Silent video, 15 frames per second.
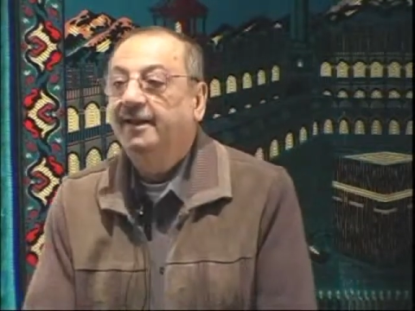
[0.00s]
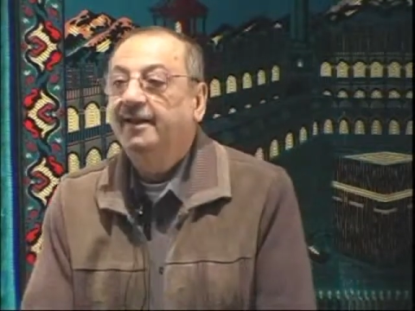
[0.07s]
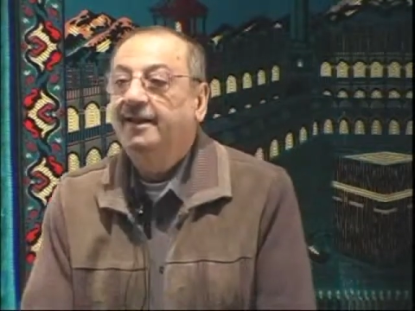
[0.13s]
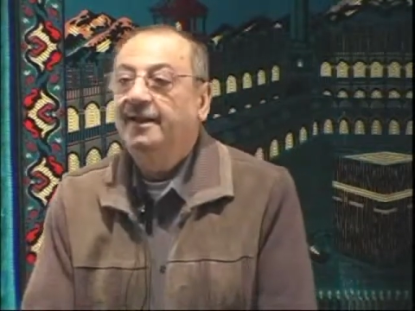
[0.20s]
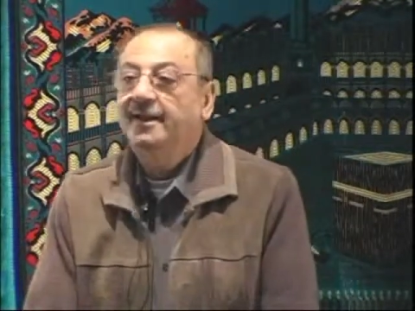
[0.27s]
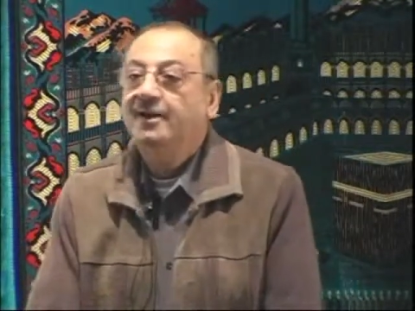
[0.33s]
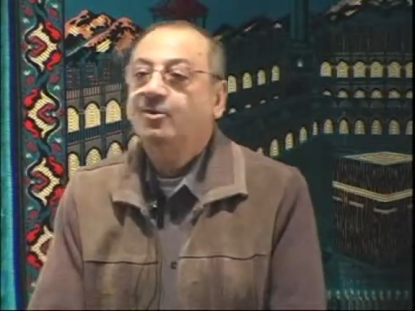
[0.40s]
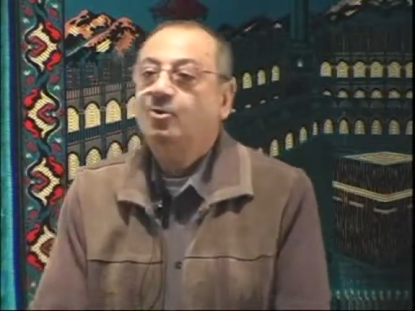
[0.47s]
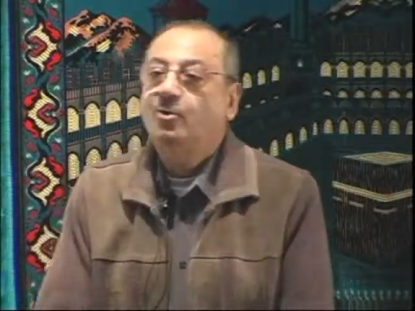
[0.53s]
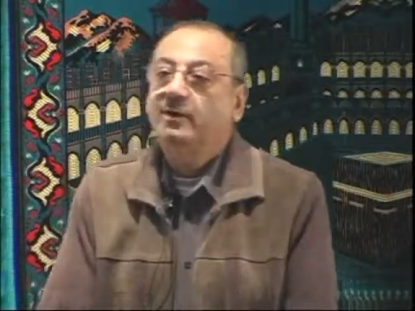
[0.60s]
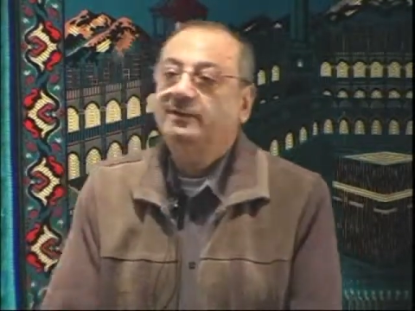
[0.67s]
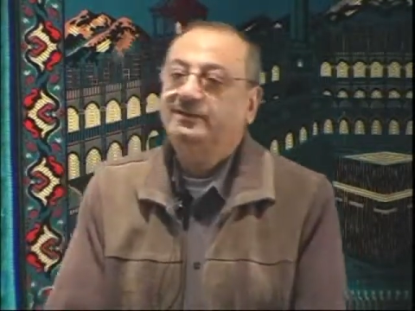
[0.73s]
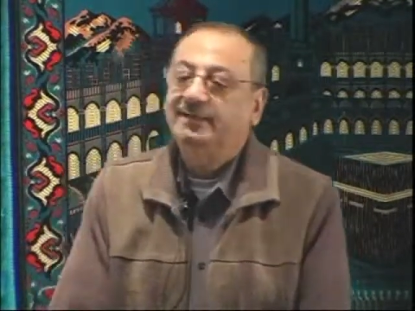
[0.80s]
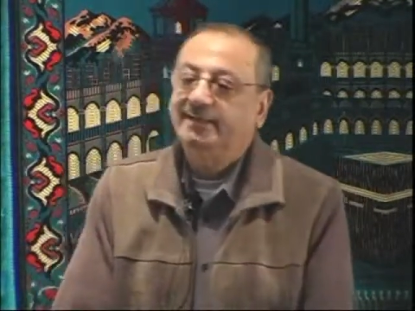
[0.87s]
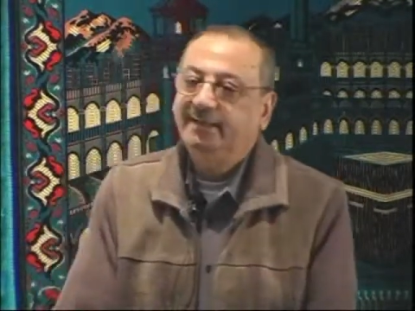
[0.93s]

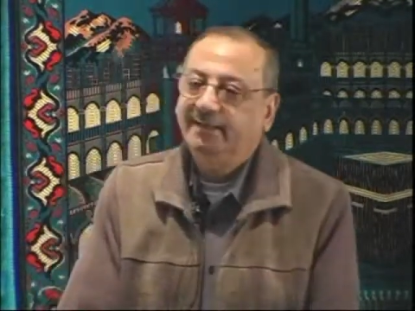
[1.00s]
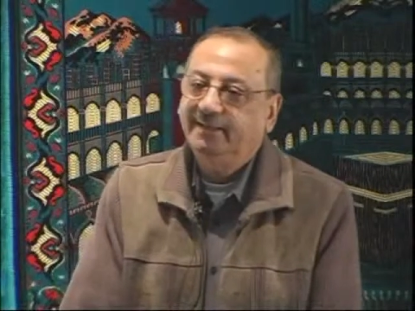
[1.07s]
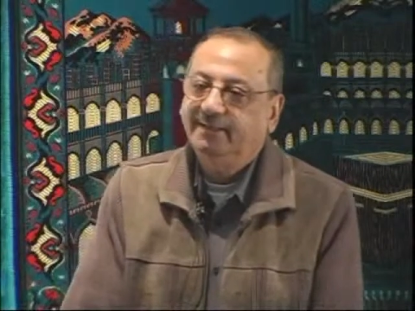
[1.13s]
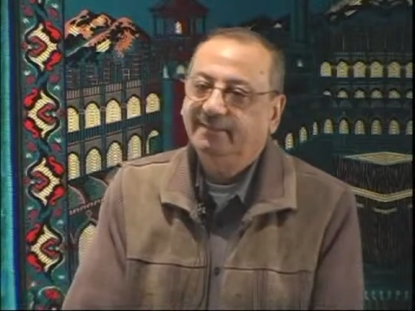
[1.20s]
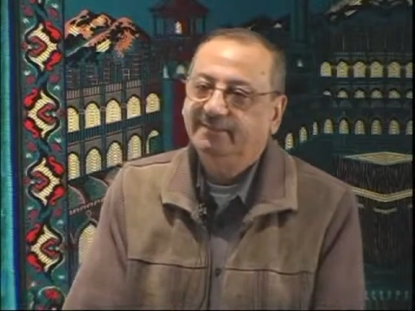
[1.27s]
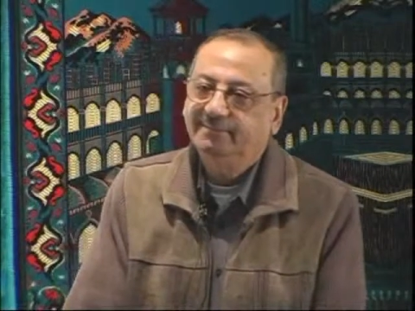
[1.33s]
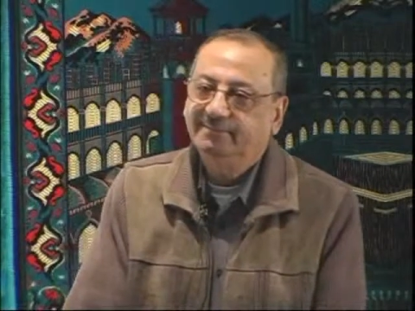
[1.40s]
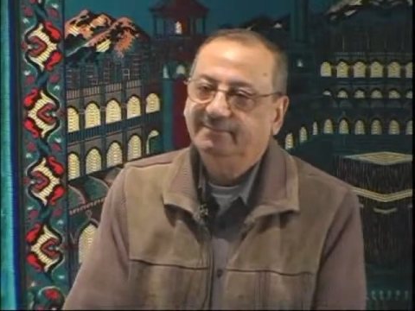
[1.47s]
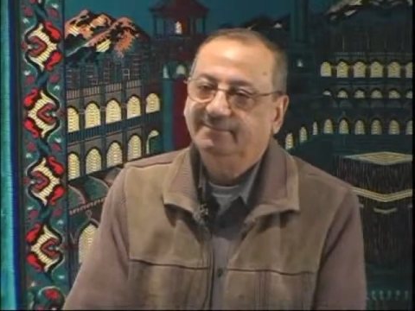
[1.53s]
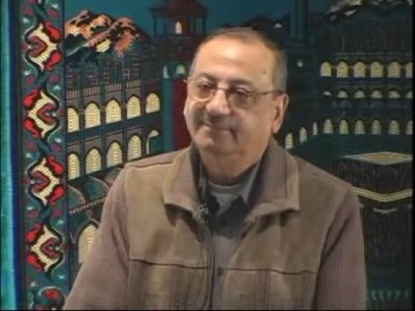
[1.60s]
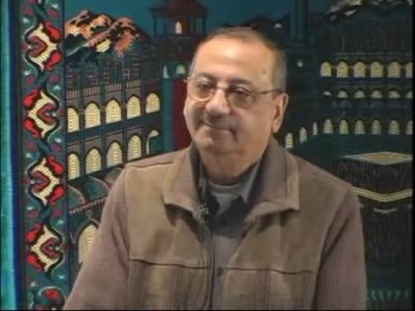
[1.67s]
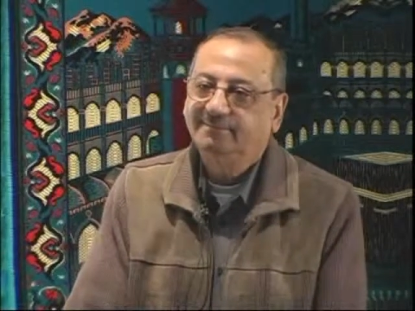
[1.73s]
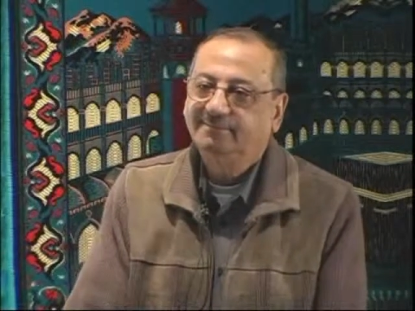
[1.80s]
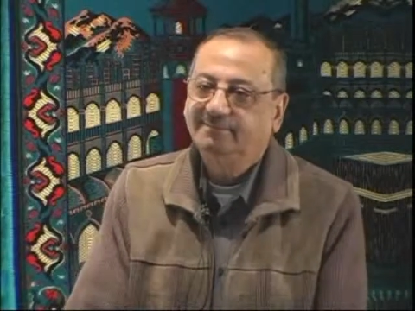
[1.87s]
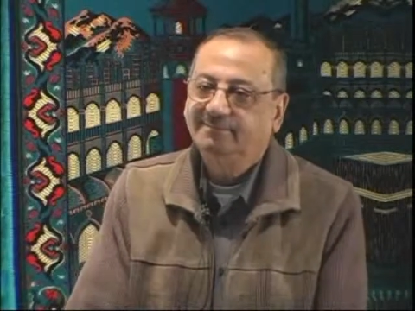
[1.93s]
Ikhwati,
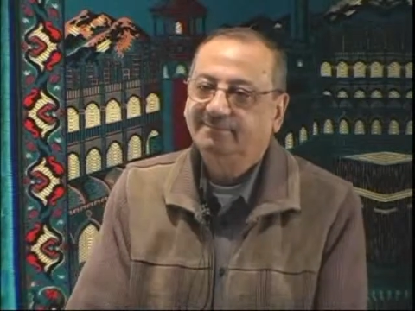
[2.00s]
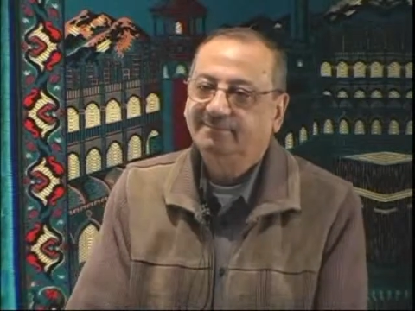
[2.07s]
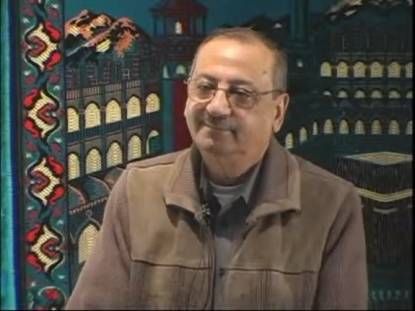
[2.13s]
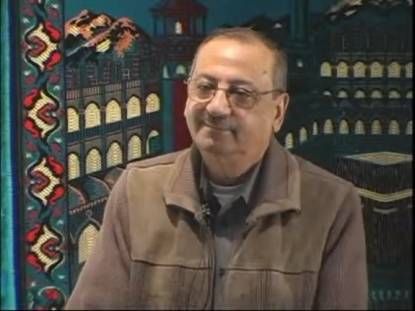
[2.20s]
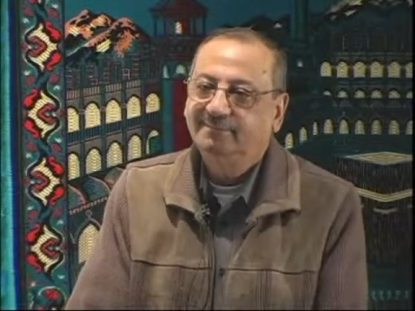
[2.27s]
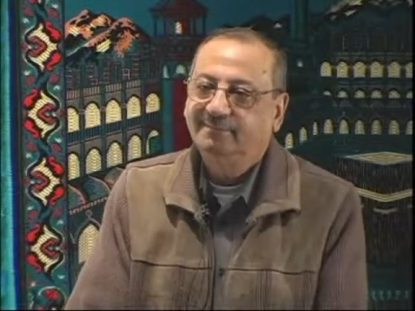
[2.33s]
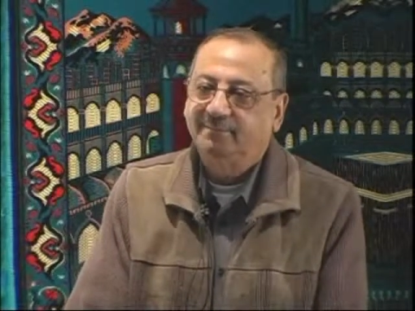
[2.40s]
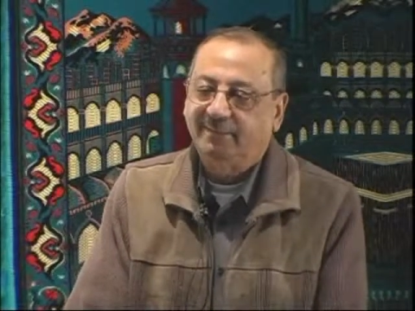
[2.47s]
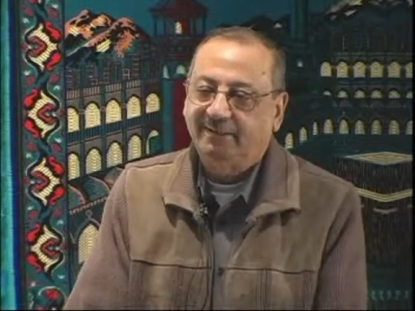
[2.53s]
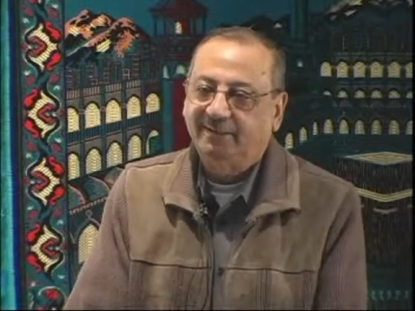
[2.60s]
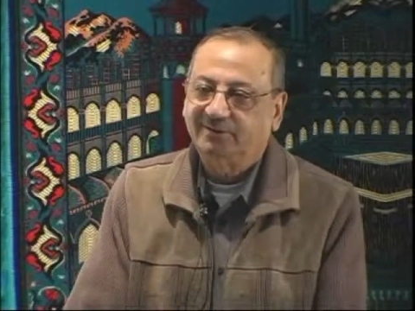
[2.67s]
brothers